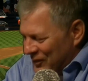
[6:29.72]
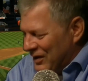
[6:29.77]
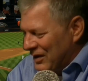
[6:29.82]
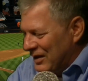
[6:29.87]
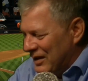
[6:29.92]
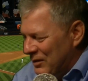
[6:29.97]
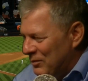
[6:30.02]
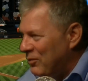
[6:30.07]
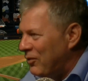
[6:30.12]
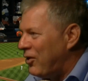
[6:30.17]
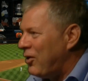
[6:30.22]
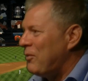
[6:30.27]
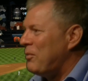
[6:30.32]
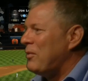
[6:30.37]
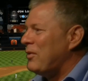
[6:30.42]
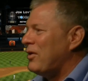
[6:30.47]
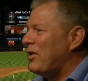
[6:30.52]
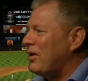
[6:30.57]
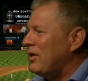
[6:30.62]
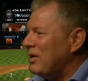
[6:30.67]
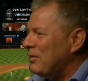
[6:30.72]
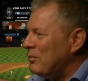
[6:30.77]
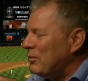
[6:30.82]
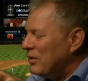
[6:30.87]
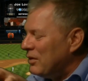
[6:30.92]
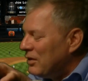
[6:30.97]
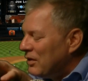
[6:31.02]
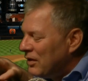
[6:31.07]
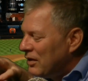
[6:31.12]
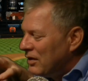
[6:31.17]
want to keep harping on it,
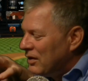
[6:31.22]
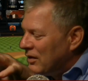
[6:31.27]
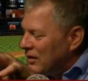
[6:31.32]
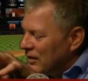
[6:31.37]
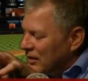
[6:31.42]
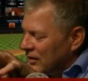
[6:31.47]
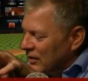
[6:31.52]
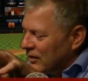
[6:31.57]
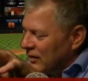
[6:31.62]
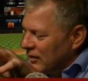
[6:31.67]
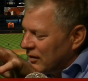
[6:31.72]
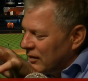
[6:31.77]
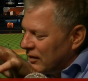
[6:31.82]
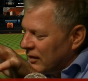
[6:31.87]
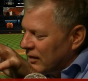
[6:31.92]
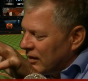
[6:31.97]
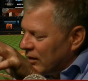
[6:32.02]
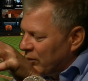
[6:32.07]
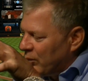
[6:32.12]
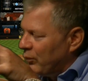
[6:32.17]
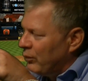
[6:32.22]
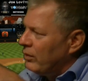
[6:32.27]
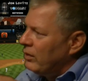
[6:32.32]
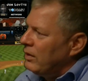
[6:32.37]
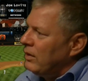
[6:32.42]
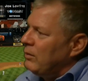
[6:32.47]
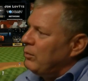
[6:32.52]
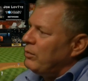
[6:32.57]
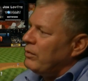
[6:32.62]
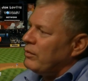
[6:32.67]
but it
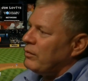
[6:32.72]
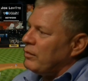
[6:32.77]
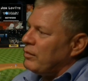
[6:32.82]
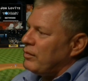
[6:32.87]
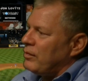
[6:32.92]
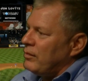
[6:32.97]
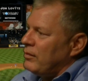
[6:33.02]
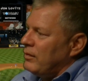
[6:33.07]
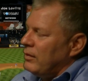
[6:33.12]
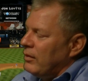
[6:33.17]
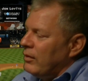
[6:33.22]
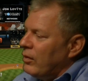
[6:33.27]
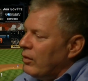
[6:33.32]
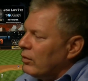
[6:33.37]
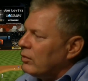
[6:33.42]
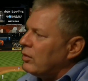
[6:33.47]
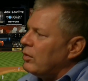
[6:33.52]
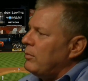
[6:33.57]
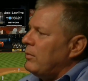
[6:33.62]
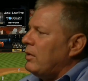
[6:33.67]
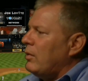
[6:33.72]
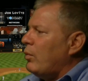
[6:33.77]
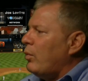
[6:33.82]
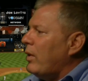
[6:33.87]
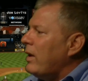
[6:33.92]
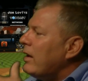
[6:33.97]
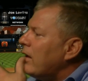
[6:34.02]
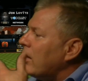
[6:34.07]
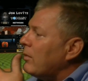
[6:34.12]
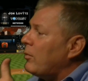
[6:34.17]
really was the ultimate
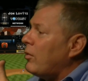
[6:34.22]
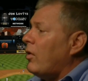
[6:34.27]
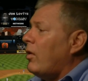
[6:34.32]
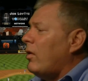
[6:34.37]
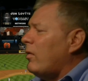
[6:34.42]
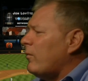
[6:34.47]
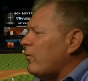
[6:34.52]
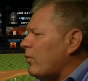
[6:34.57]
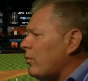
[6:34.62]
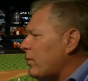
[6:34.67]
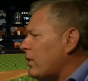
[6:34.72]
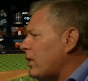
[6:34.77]
wake-up call for